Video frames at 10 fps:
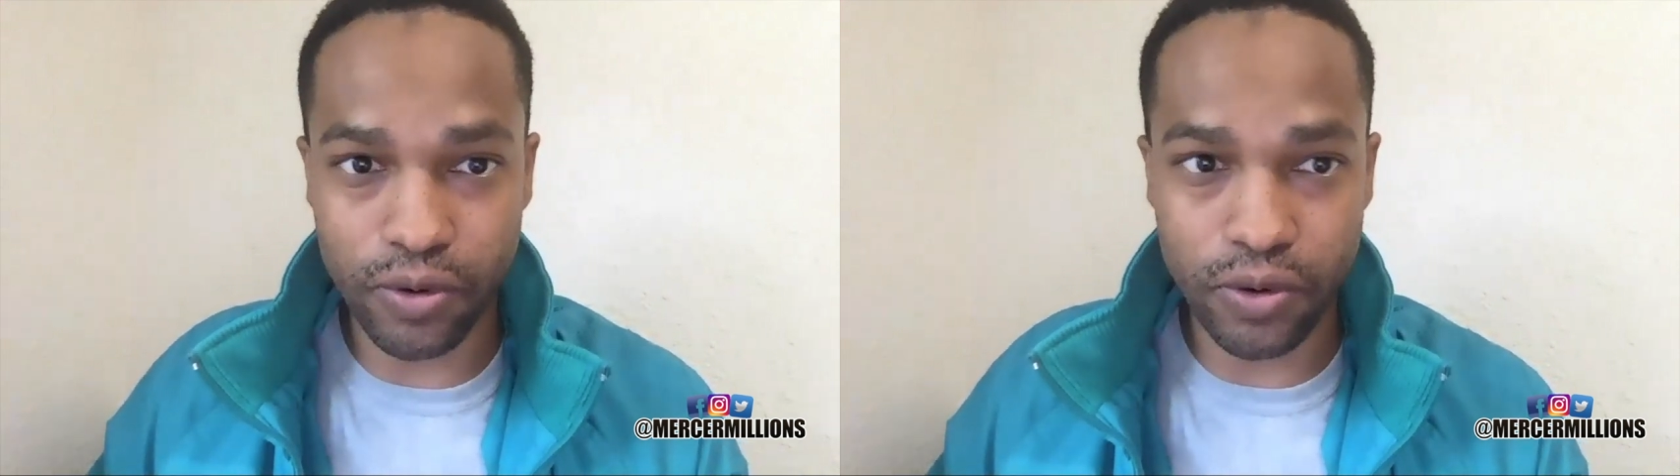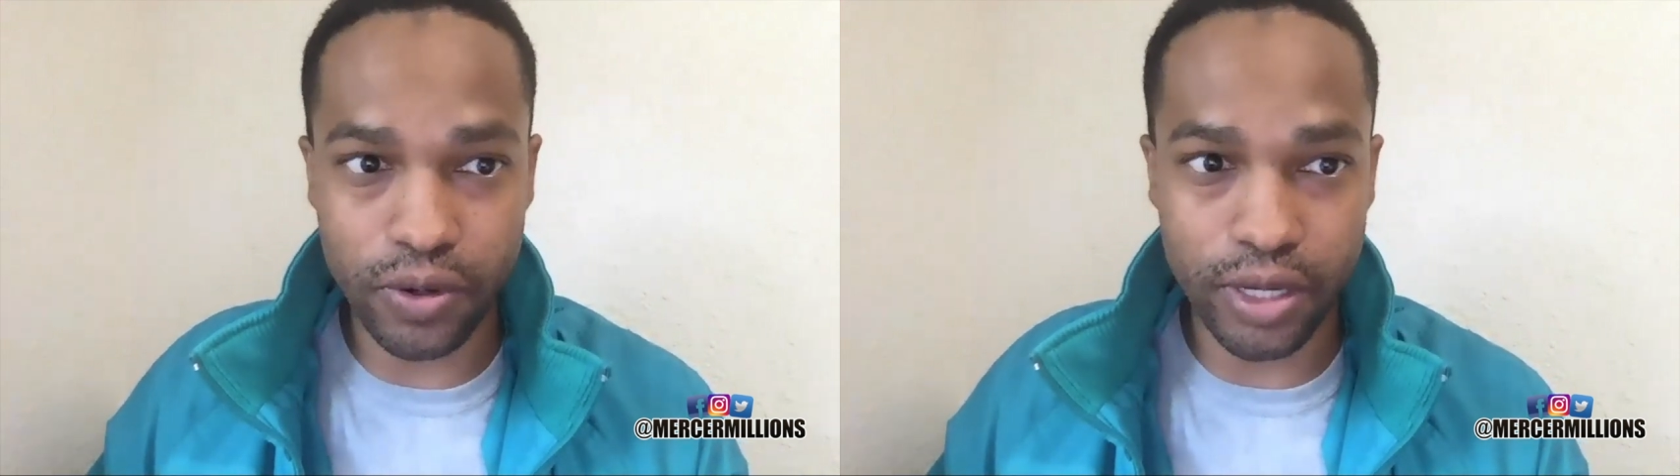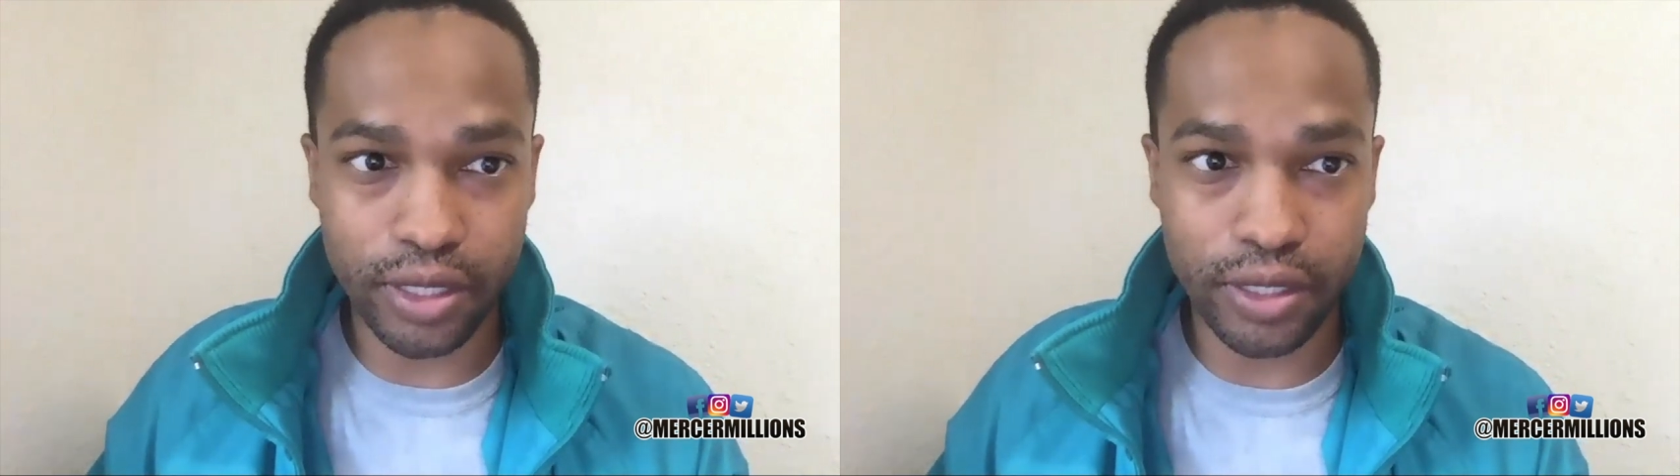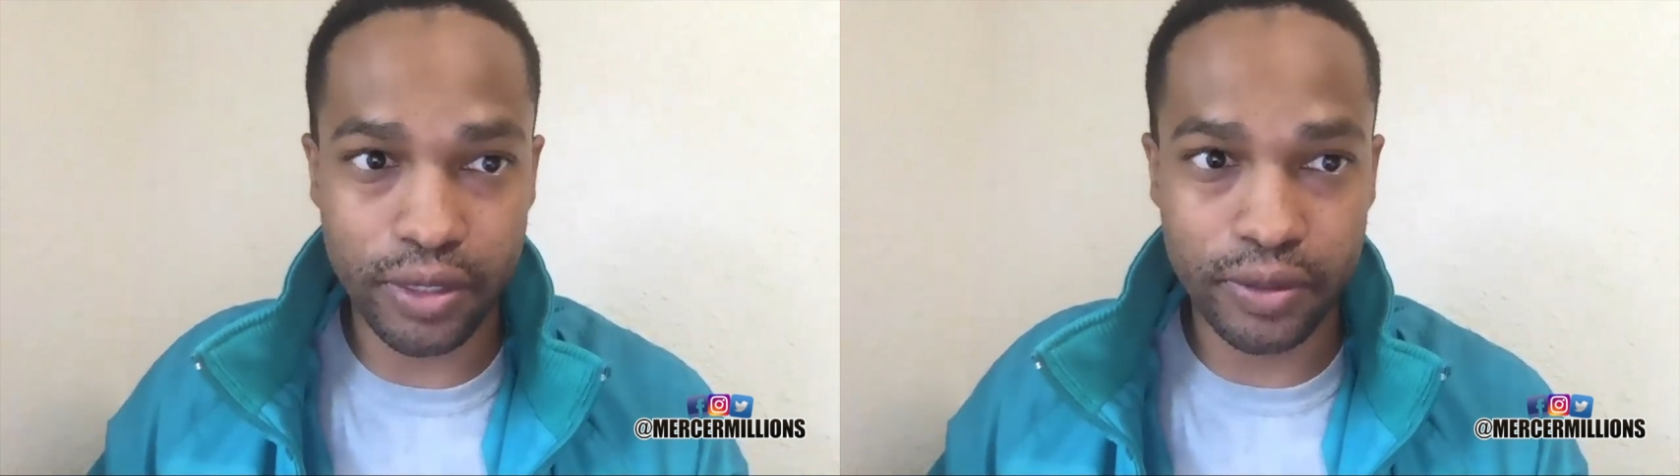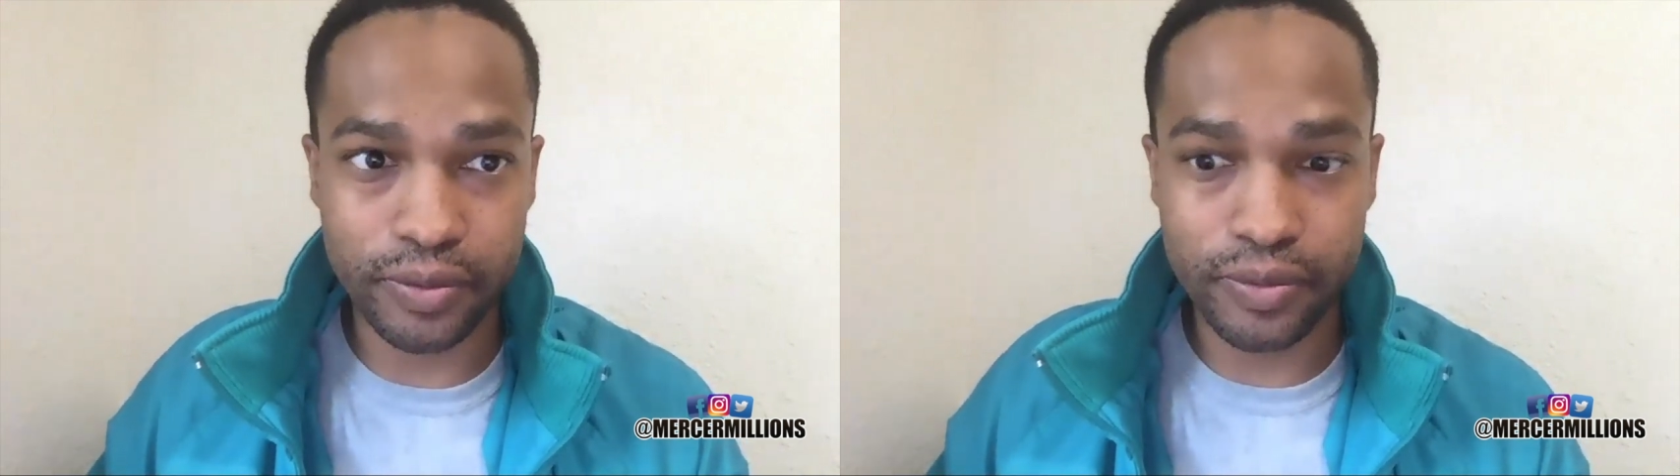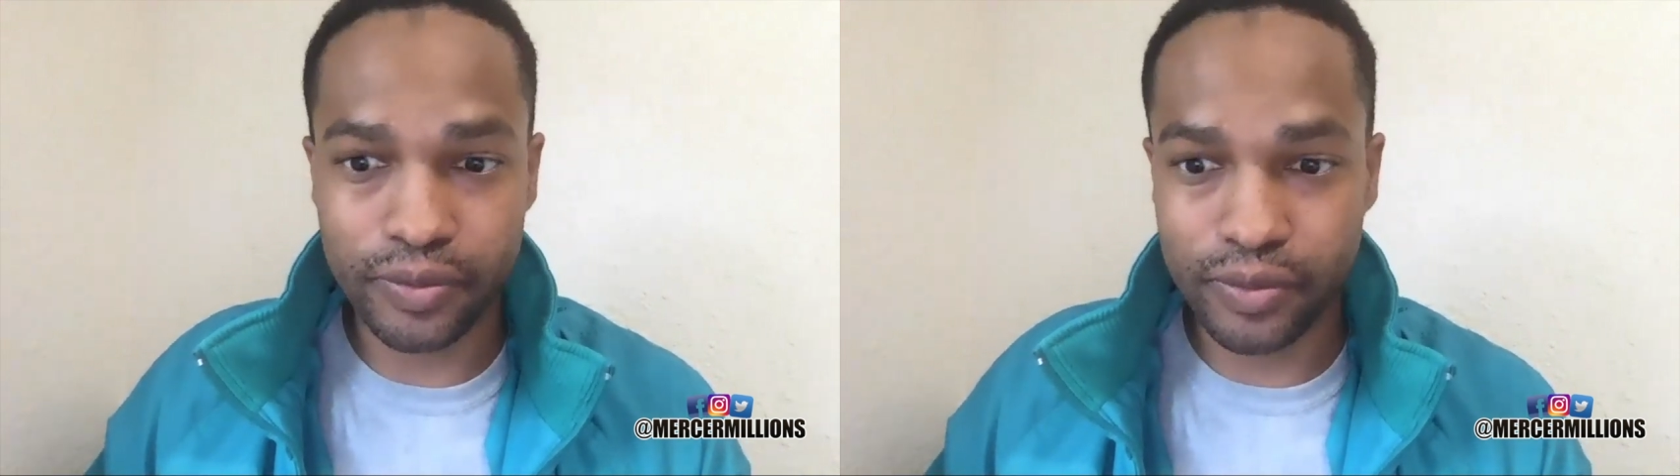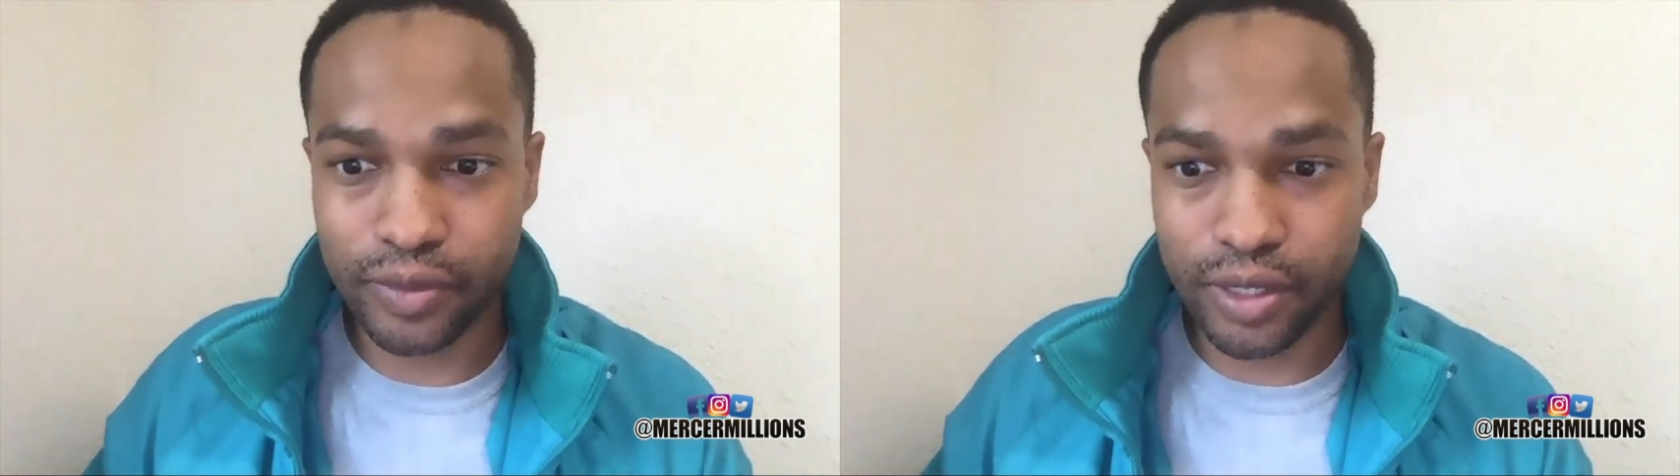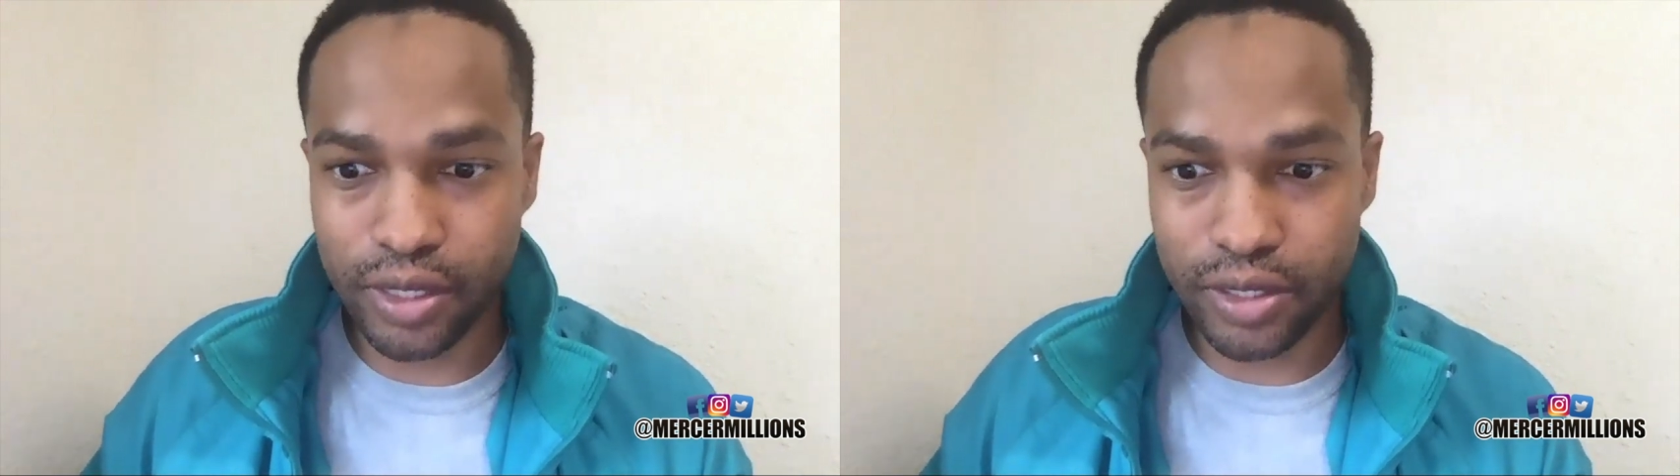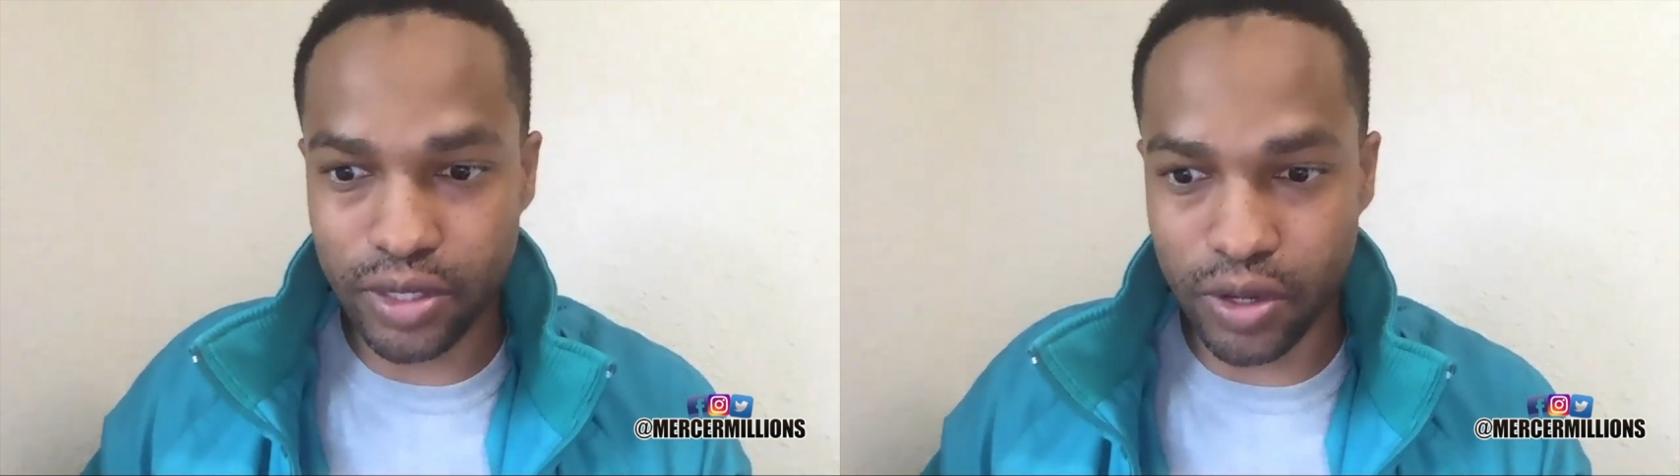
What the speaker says: quick so